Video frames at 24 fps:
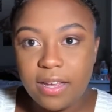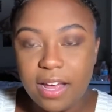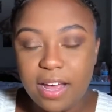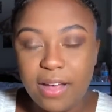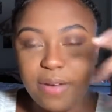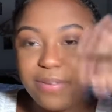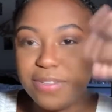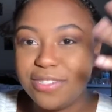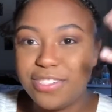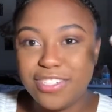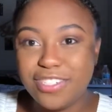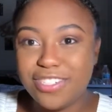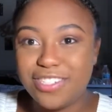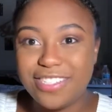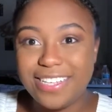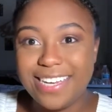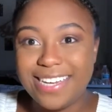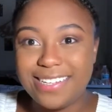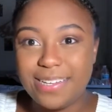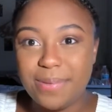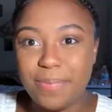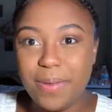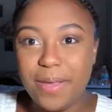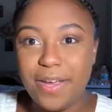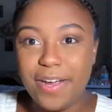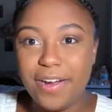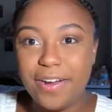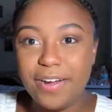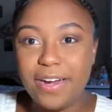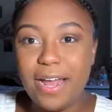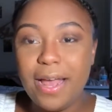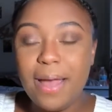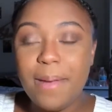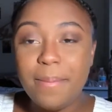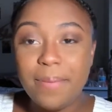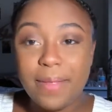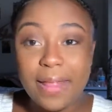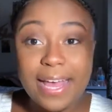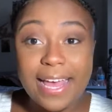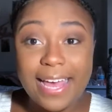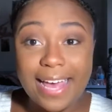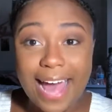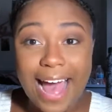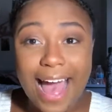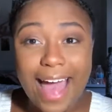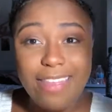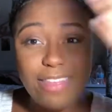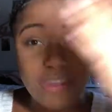It was just disappeared. But, like,
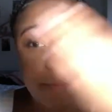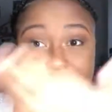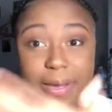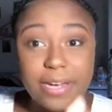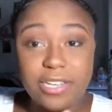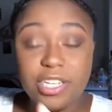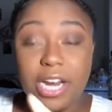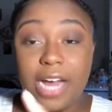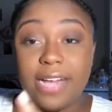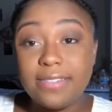he had the picture.